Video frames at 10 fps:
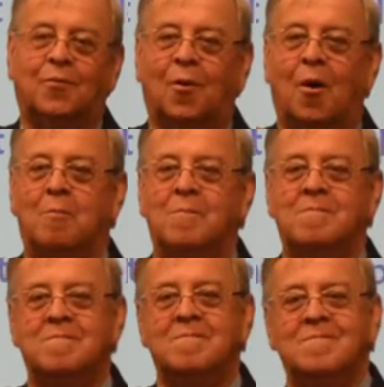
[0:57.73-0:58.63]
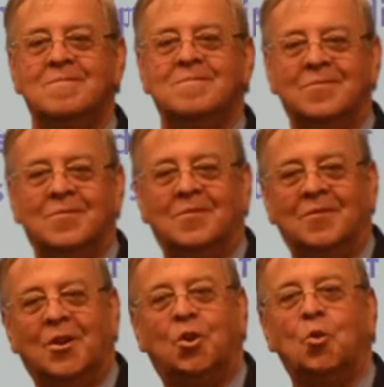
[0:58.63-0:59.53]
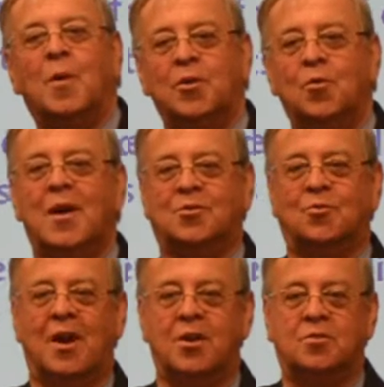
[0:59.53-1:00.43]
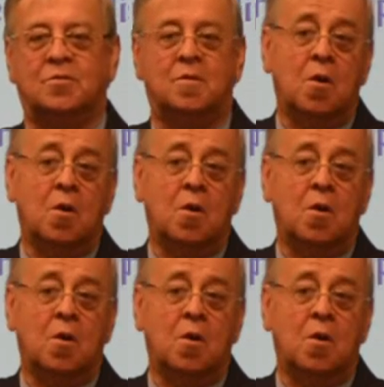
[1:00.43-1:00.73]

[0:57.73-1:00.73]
from the Cuban-US relation.